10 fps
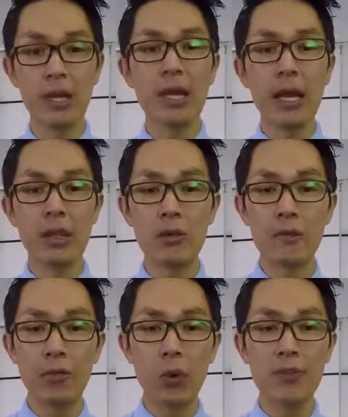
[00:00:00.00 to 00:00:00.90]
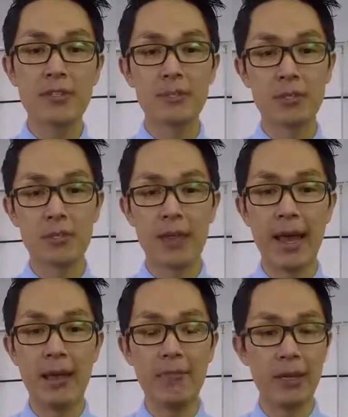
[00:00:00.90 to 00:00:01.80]
And the fourth symptom to
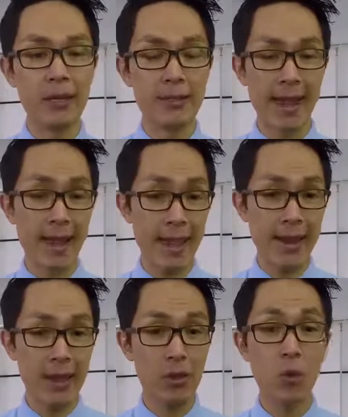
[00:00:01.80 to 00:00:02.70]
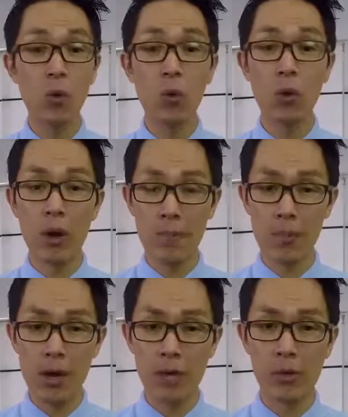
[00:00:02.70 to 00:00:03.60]
have is a headache or a
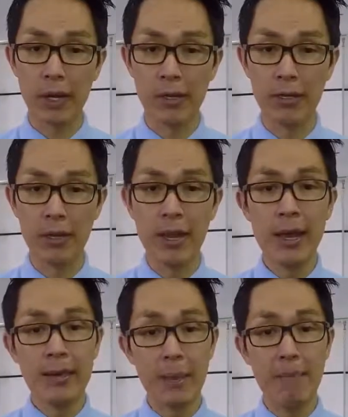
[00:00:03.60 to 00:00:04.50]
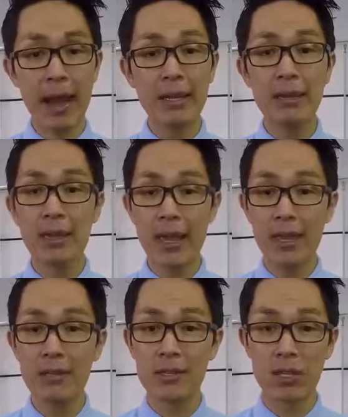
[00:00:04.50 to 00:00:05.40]
migraine. Now, pain in the
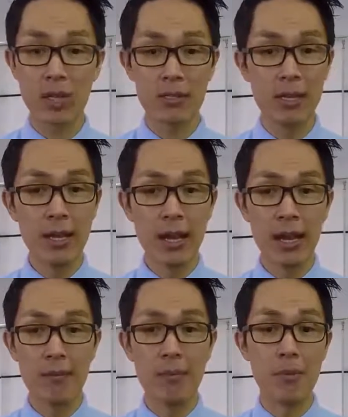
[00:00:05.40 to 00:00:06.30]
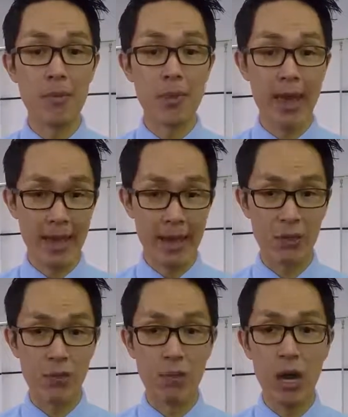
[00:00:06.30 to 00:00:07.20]
head, such as
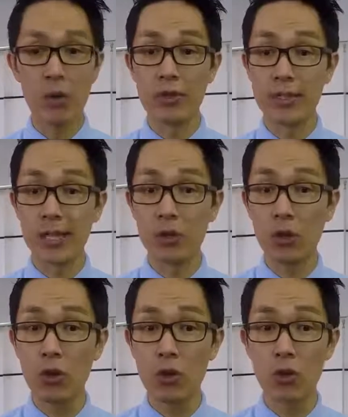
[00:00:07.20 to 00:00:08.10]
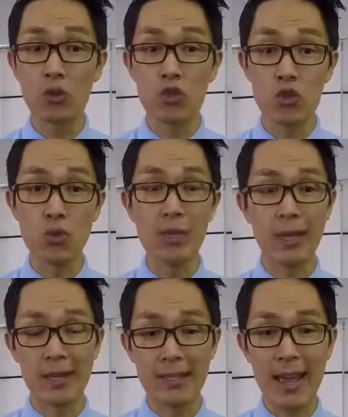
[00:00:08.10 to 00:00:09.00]
headaches or migraines, can occur during
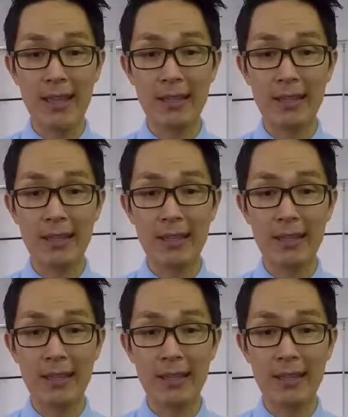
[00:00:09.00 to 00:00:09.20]
an attack.